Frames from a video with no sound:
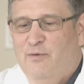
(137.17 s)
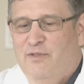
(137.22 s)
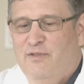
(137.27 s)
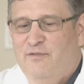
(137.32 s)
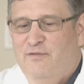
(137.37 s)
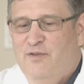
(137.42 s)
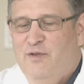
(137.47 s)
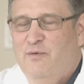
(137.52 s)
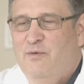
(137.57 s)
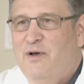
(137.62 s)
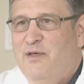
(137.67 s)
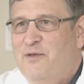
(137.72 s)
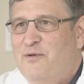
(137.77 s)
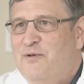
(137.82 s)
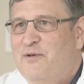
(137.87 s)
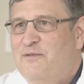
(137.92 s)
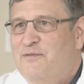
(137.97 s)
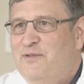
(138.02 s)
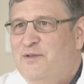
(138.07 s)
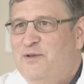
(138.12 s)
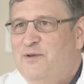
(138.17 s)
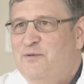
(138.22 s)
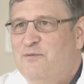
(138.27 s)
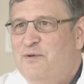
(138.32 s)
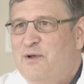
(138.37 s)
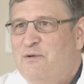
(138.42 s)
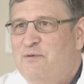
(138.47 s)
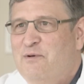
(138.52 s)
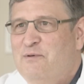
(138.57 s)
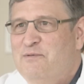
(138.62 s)
with a few other of the new
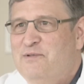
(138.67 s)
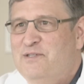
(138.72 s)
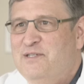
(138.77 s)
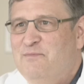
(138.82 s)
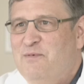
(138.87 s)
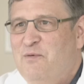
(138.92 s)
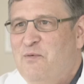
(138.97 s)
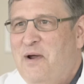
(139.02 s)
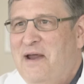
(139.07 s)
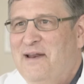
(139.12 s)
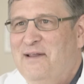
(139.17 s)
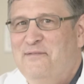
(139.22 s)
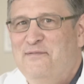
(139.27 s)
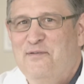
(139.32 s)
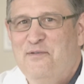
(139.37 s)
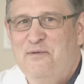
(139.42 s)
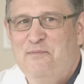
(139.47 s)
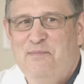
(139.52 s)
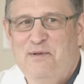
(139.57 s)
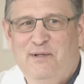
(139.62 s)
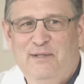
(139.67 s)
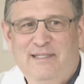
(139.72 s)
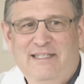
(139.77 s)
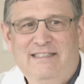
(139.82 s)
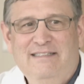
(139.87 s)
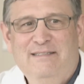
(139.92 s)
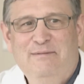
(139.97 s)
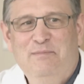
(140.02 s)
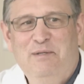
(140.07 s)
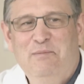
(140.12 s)
recruits. We waited for the
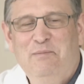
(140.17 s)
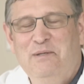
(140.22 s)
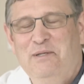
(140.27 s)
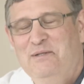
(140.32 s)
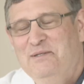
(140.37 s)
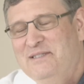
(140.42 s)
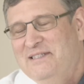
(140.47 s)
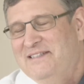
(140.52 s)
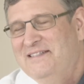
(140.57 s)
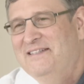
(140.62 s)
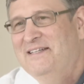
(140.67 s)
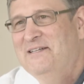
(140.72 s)
building to be built,